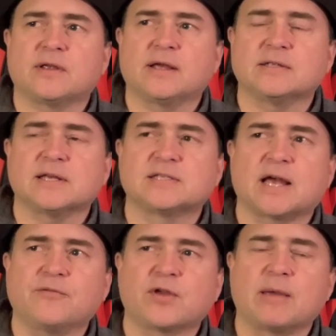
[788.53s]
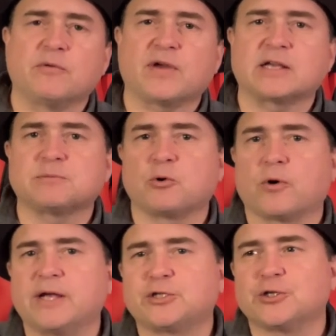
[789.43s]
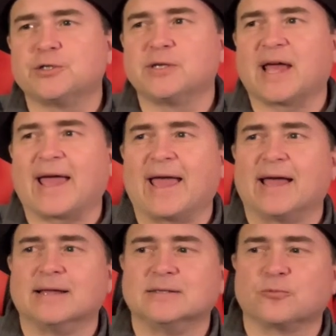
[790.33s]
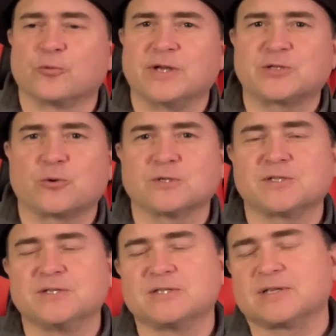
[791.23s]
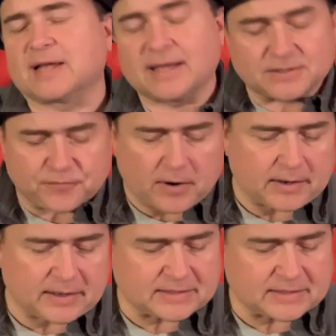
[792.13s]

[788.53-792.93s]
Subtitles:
it's kind of a game of exploration and resources, and it's fun.